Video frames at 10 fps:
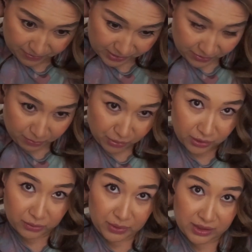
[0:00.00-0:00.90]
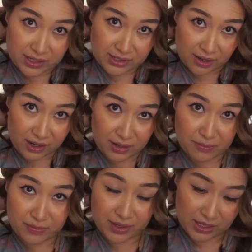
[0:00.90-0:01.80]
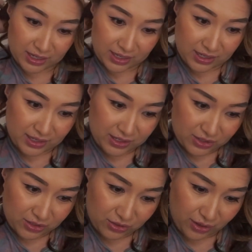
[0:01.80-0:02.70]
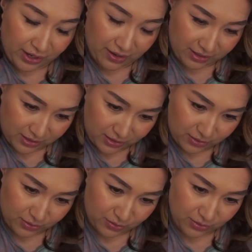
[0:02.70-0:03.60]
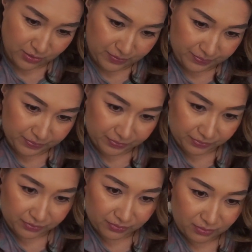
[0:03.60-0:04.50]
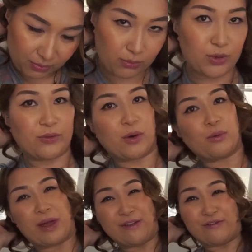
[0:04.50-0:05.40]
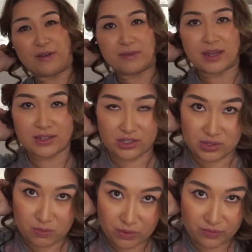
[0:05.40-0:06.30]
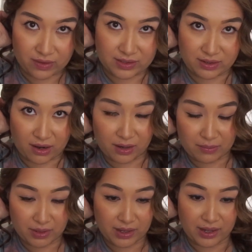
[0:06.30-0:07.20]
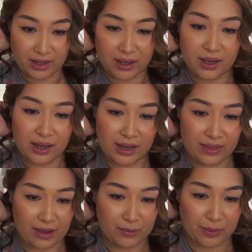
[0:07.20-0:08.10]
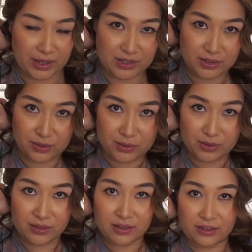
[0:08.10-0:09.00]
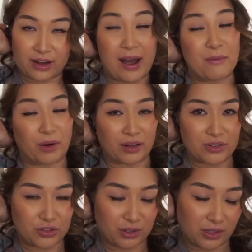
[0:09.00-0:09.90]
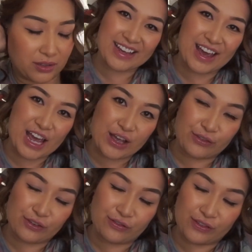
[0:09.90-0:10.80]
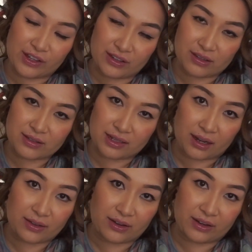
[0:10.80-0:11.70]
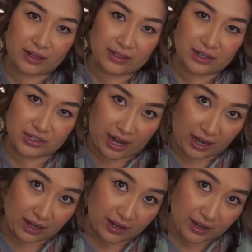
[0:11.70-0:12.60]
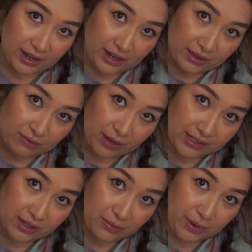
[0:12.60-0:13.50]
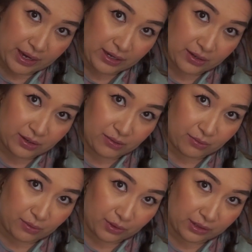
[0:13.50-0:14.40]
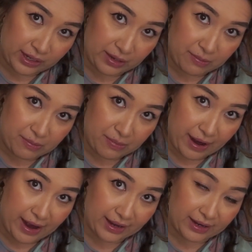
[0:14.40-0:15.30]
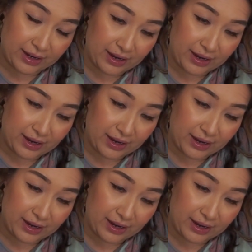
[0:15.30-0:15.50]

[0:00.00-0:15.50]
So pull with this arm. Try not to move away from it, just move this arm. And that way too, you have more control. If you feel scared that you're gonna touch the iron, the rest of the way you can roll it back